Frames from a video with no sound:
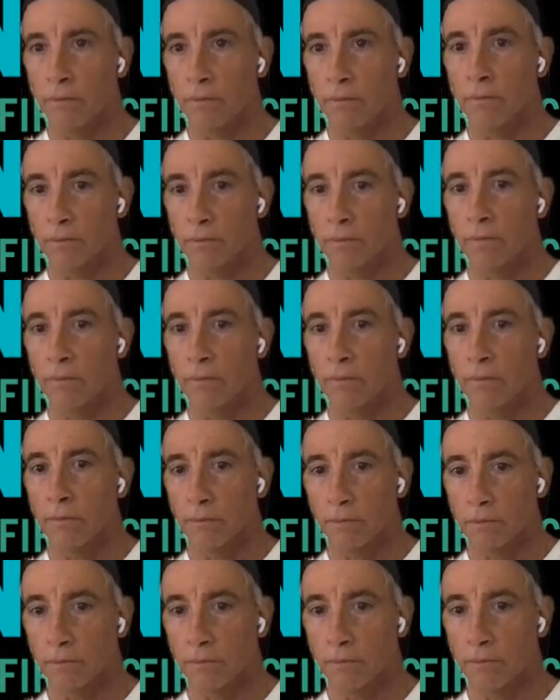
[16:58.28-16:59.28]

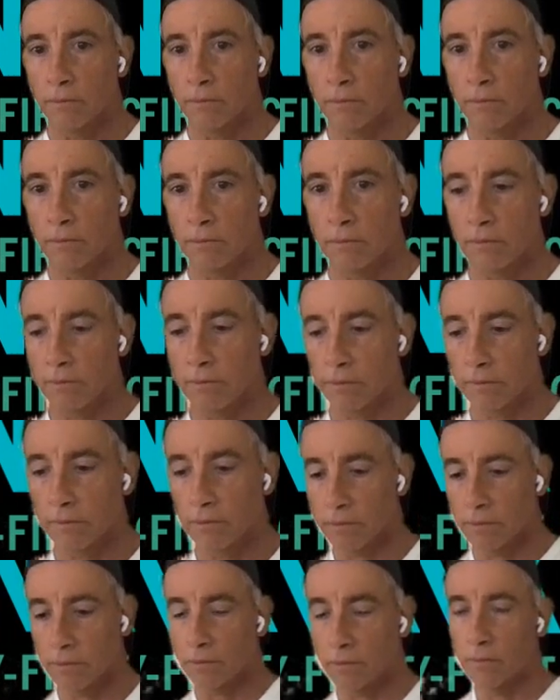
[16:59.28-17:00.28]

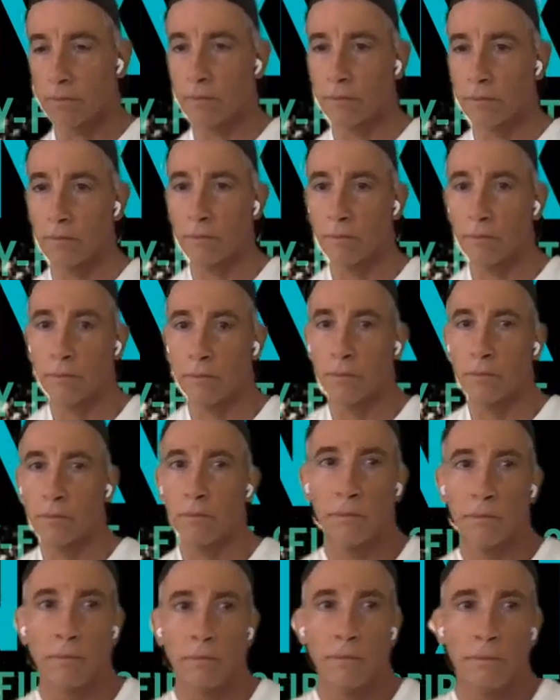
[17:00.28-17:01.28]

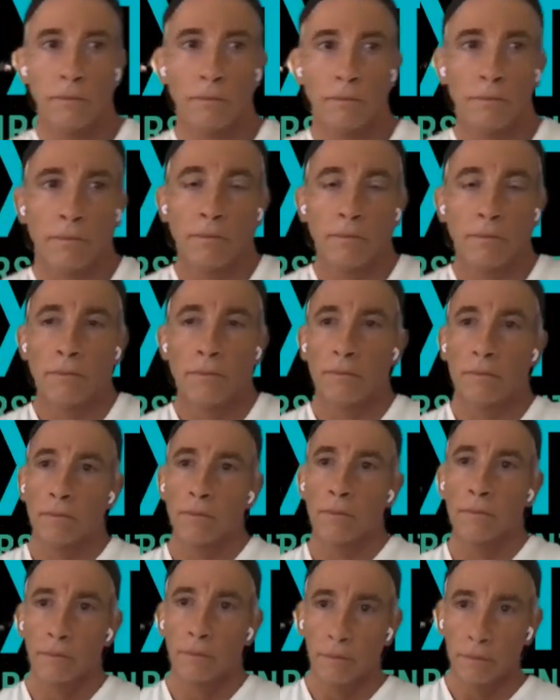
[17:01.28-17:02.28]

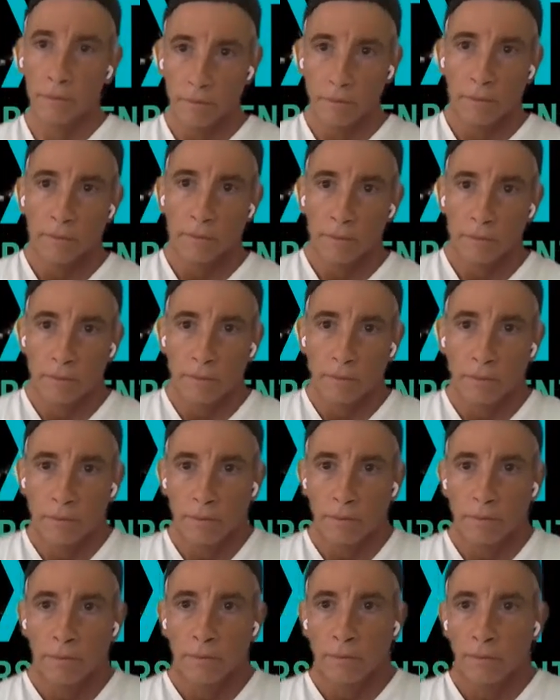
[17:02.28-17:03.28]

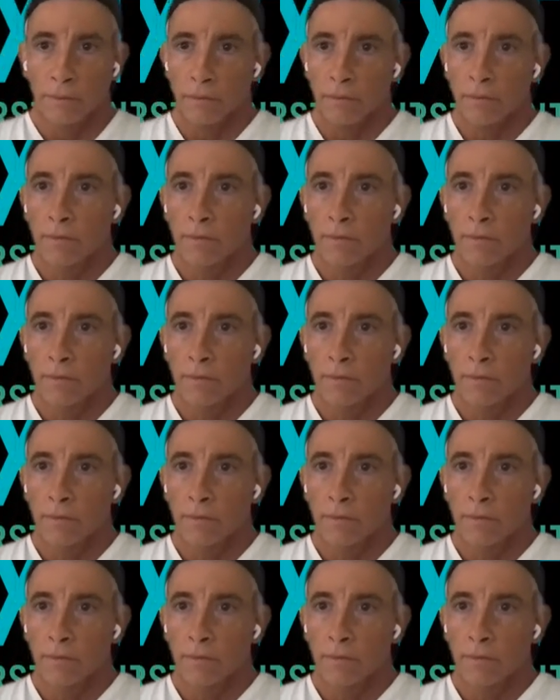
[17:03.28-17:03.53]
(not speaking)